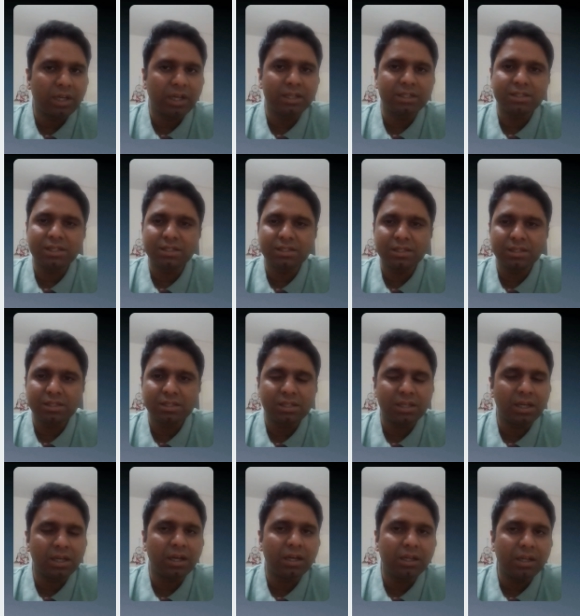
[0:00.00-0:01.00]
lines, is it
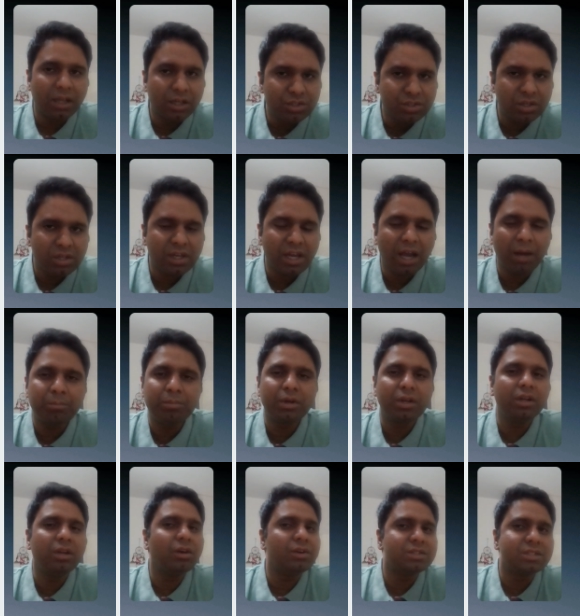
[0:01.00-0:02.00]
luxury
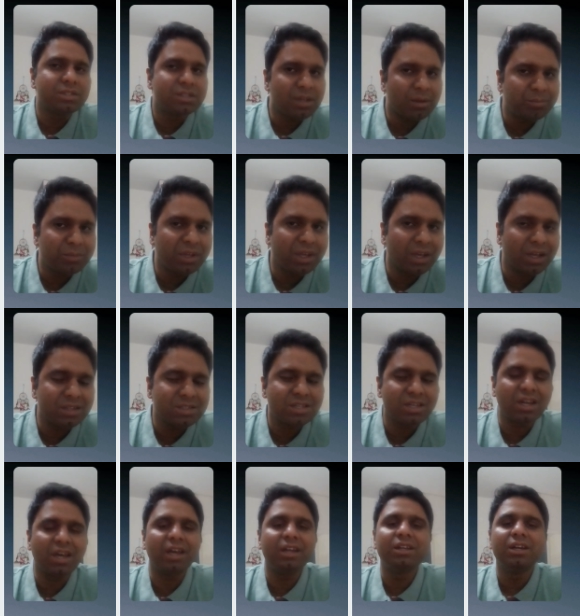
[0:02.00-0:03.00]
apparel or is it something else,
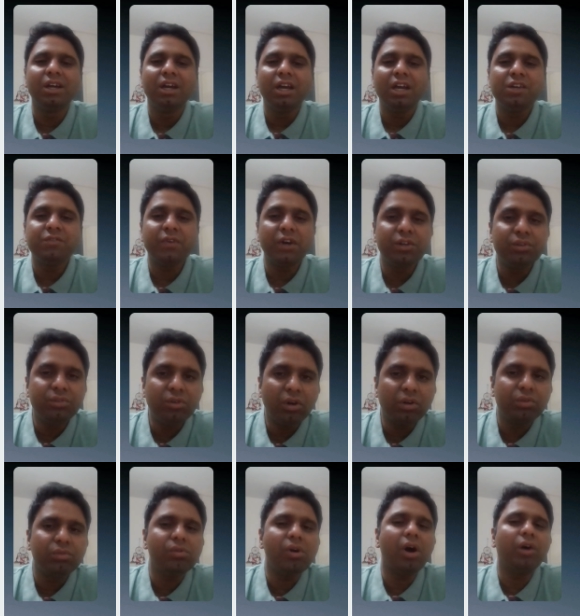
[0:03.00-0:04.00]
right? If I do
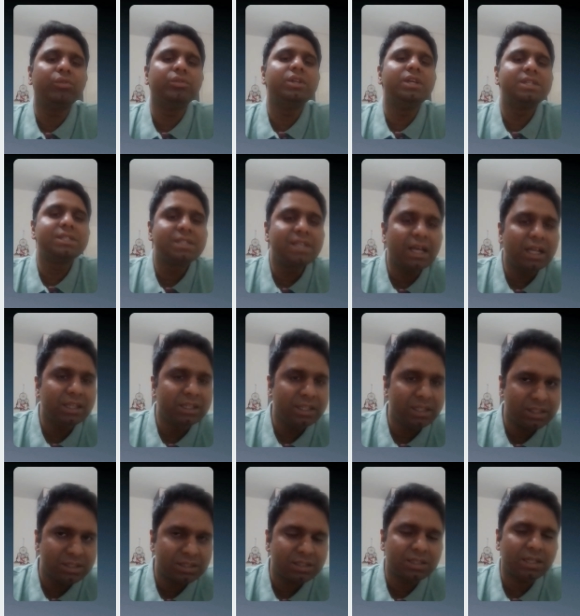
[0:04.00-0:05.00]
not know how do they sell
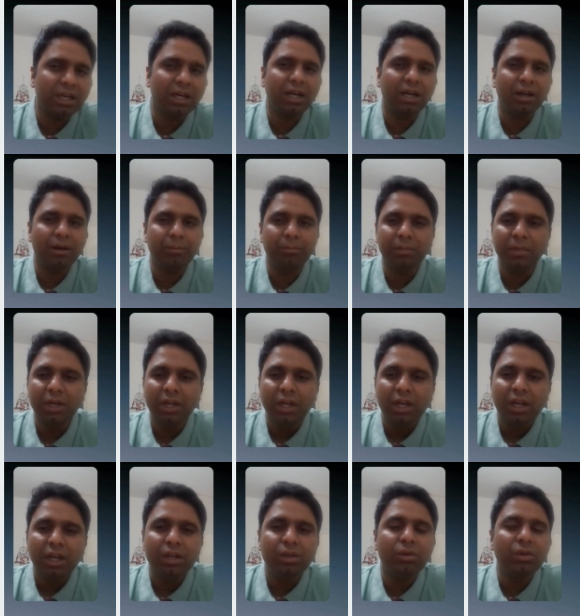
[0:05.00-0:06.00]
these,
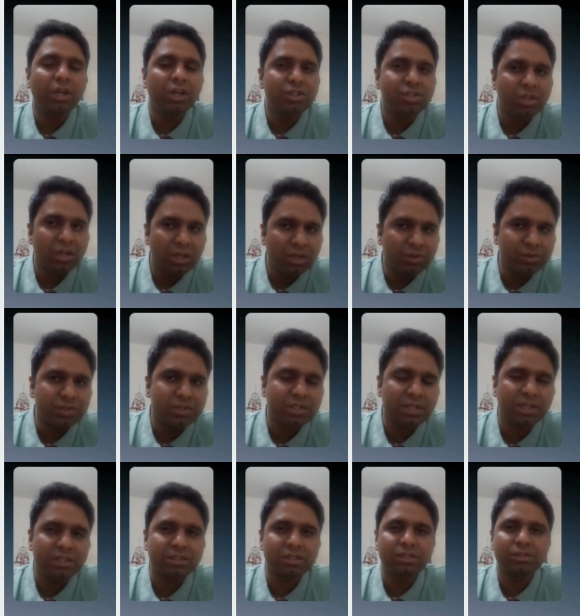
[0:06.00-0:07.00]
luxury goods,
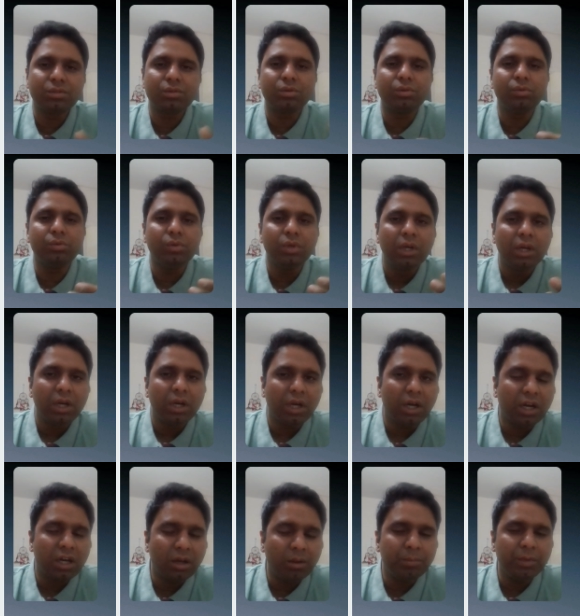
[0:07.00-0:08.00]
is it through
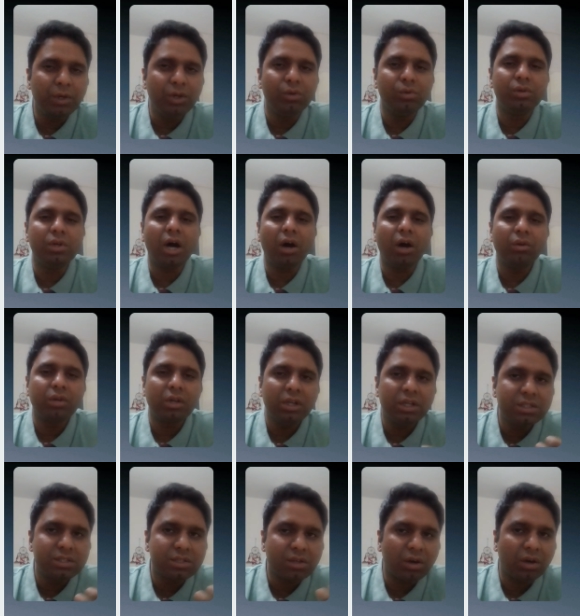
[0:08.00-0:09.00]
company-owned
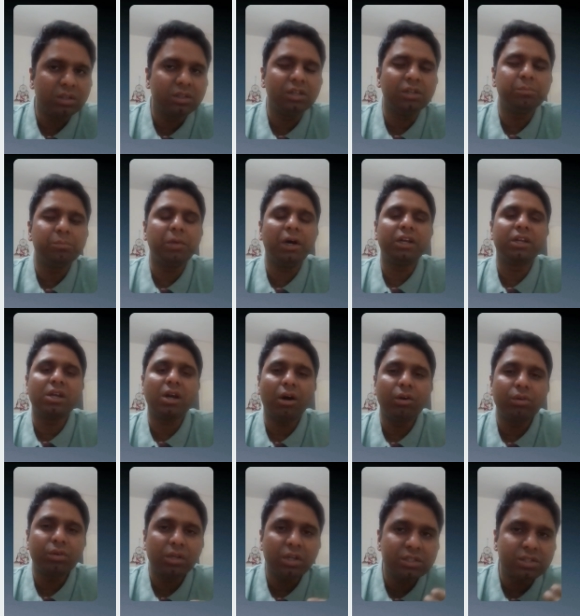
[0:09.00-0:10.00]
outlets or third-party
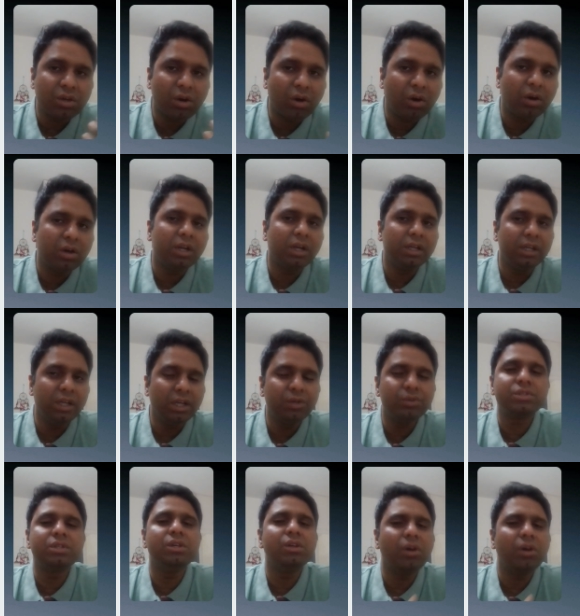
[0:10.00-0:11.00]
outlets or
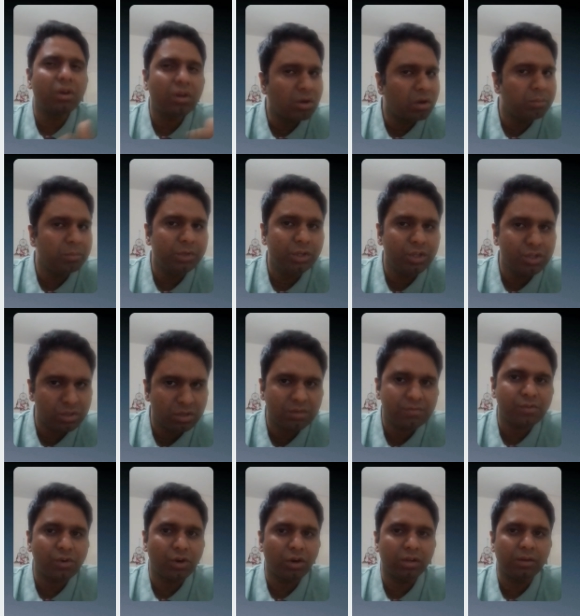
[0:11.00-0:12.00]
D2C or a combination
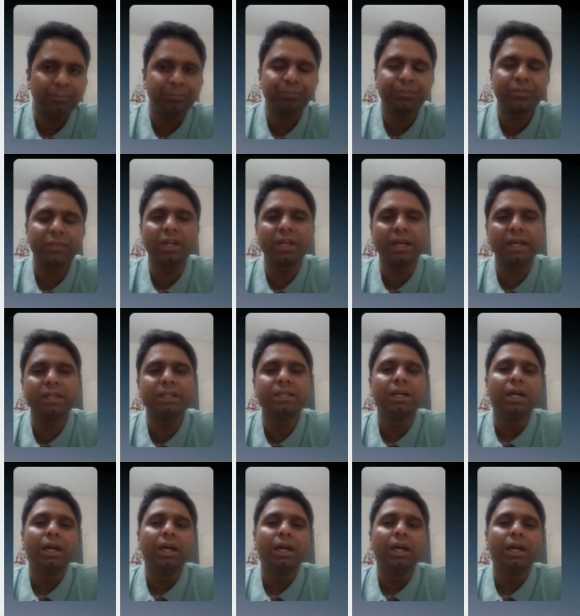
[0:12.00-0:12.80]
of all, right?